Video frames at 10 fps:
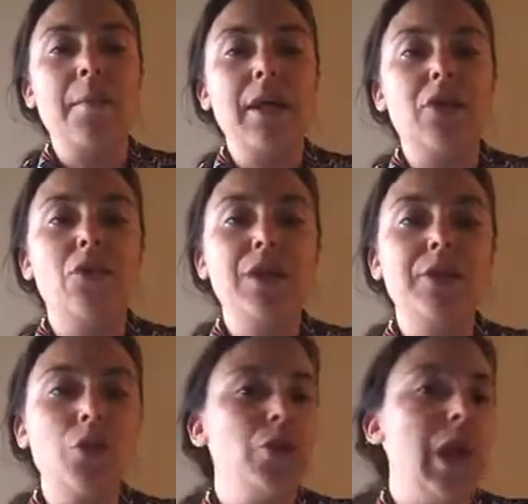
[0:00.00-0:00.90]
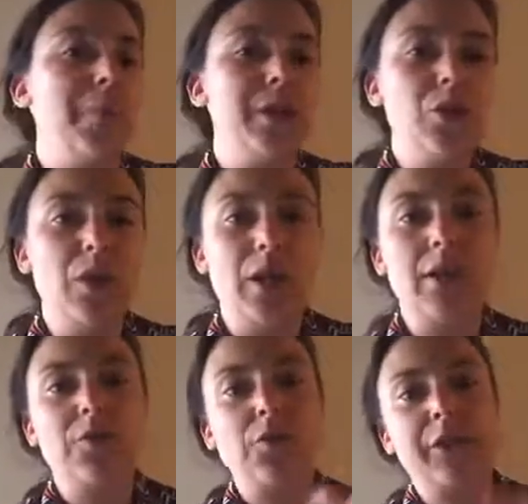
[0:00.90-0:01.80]
increase those
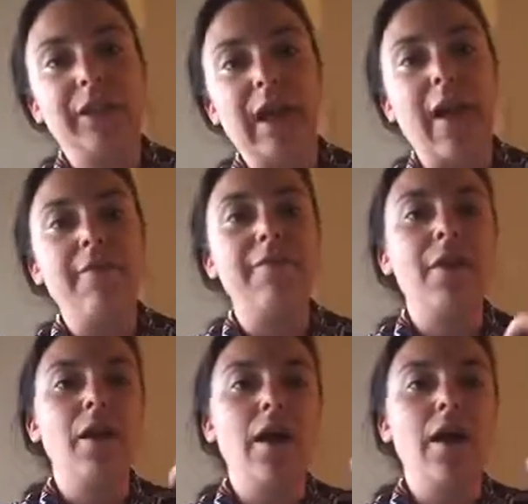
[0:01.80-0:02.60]
opportunities for staff,